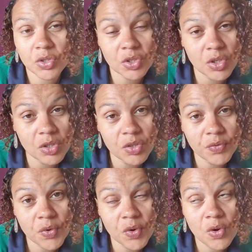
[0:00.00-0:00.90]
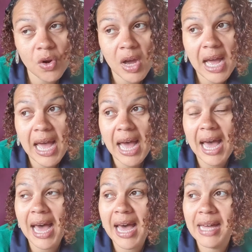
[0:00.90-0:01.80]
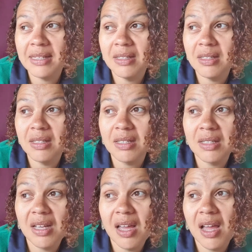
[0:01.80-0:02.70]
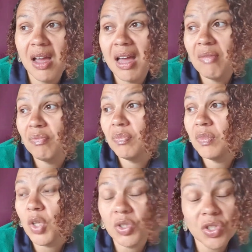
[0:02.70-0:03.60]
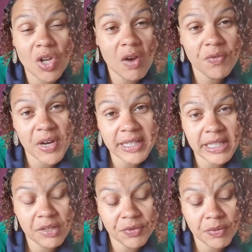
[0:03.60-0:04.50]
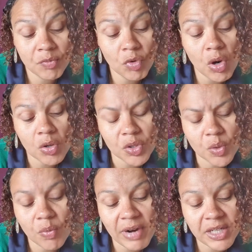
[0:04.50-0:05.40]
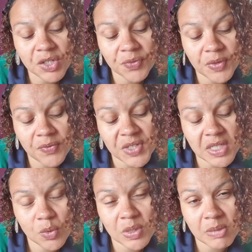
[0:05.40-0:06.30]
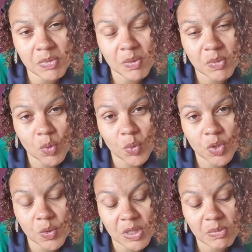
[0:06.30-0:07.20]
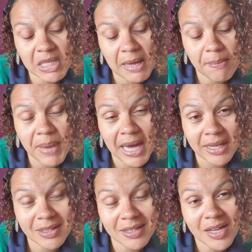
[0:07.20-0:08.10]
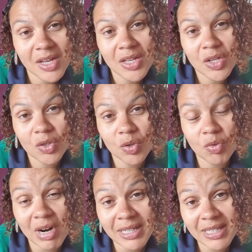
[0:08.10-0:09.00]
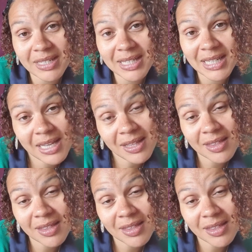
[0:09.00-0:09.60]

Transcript: the doctor for, and doctors can't find anything wrong. So a range of physical symptoms also seem to impact. Grinding teeth.